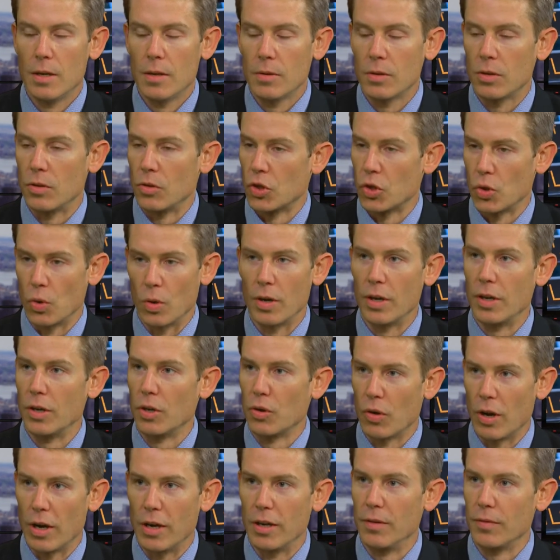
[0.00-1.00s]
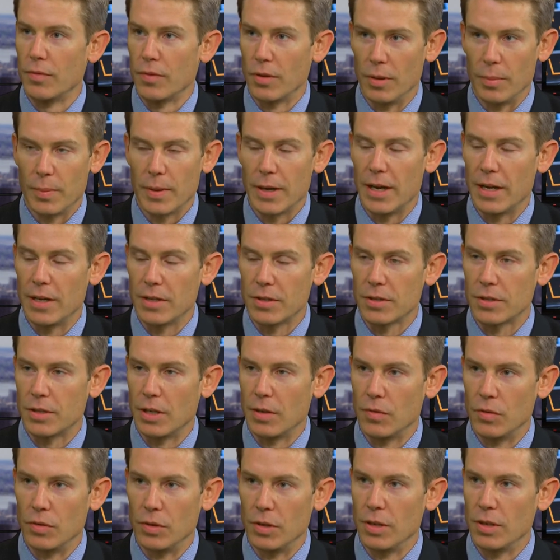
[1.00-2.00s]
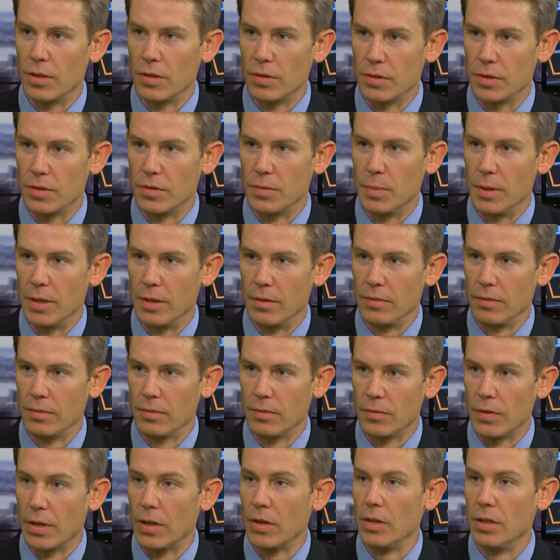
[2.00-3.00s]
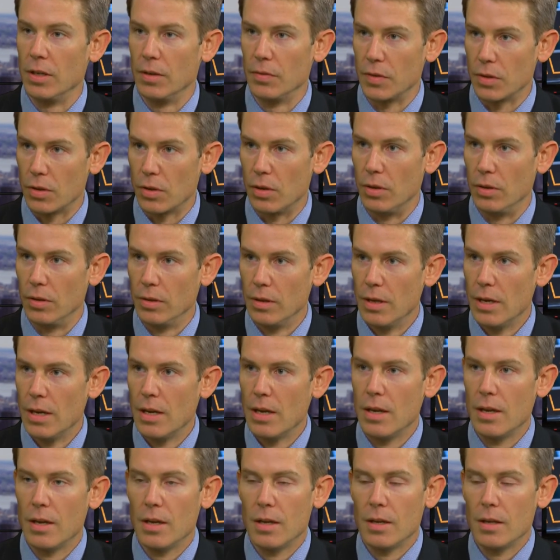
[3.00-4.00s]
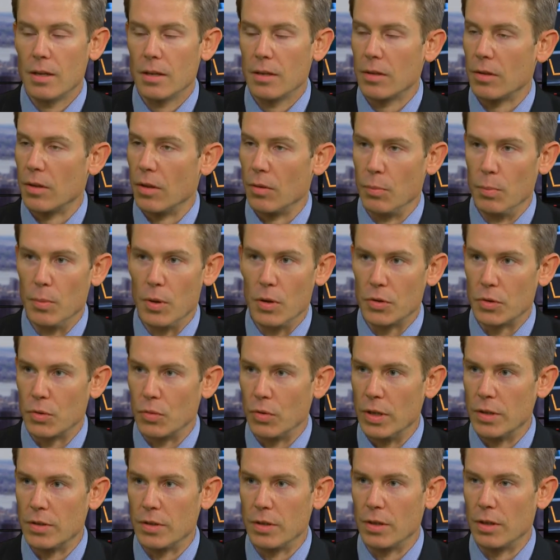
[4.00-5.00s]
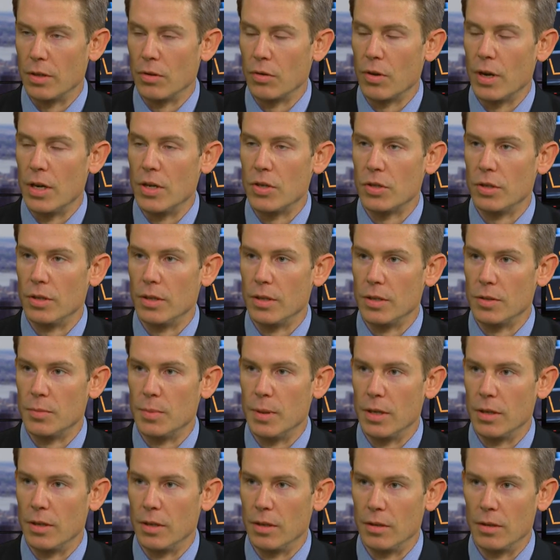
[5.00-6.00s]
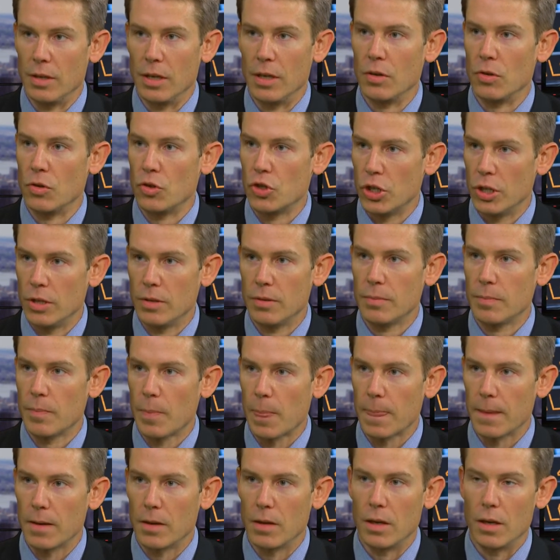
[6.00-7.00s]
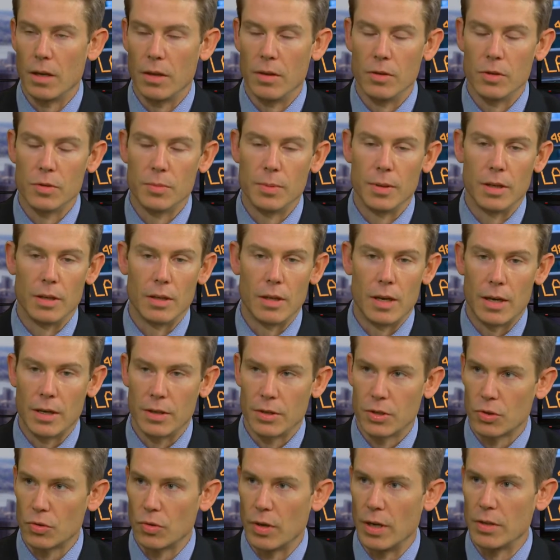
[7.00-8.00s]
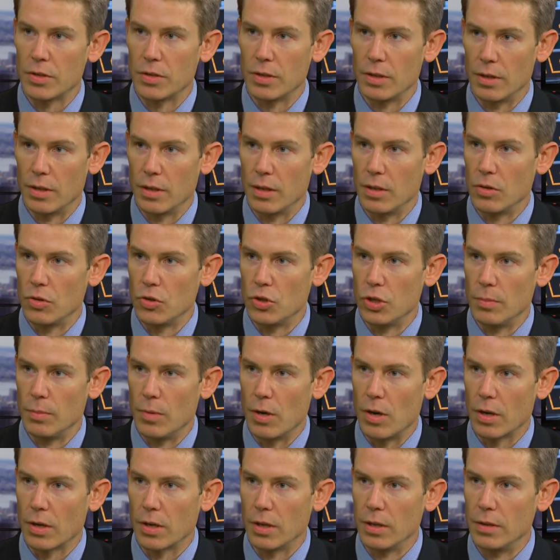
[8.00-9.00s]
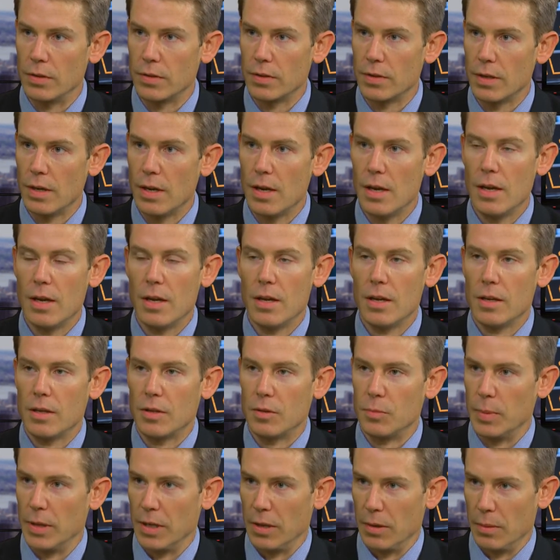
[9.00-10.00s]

You know, shorting credit for the past several years has been very difficult. The most recent iteration has been in energy. There's been a lot of stress in the energy markets. A bit